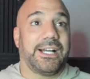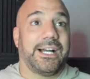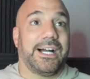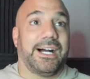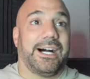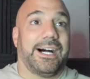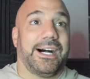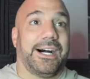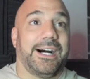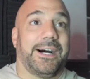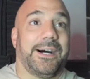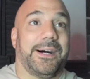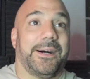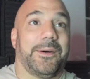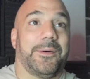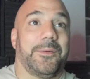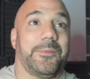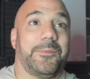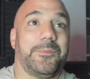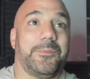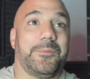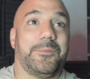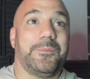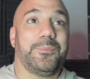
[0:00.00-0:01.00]

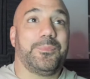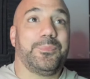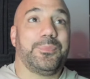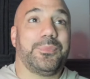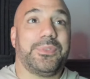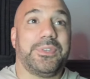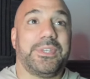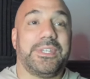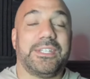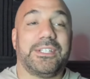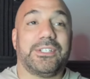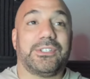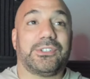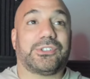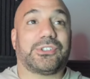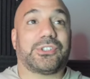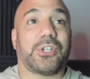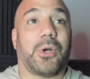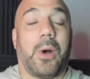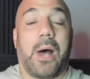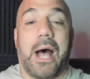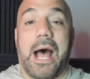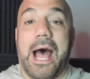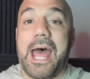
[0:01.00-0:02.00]
So
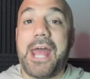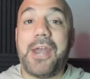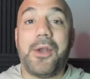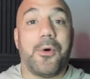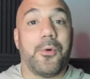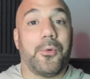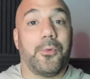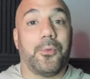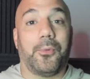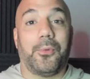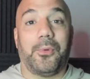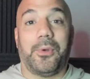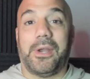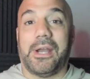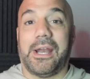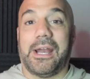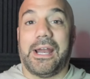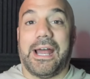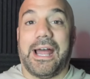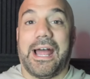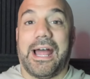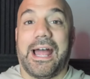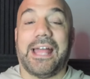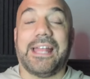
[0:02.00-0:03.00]
I don't
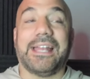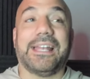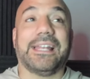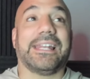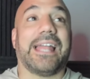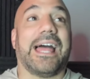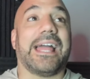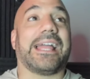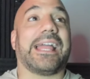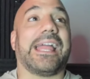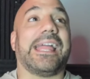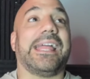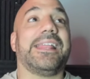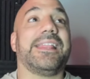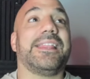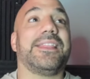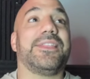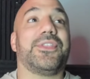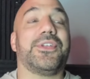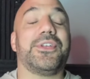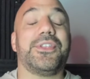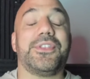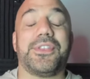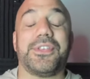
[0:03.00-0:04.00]
like,
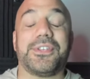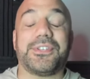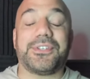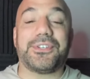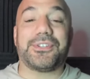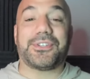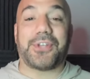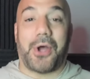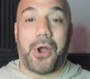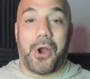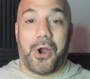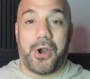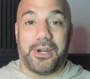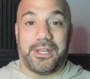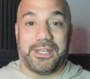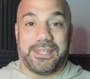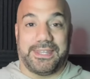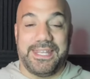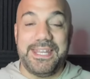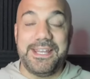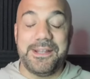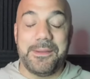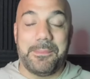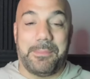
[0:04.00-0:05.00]
this is the hard
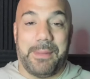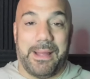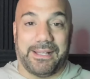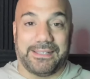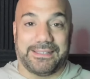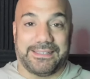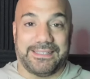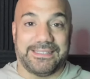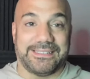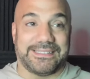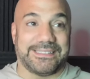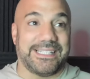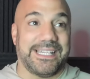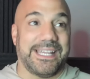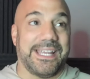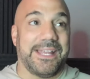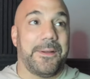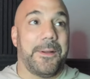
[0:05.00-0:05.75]
thing about this.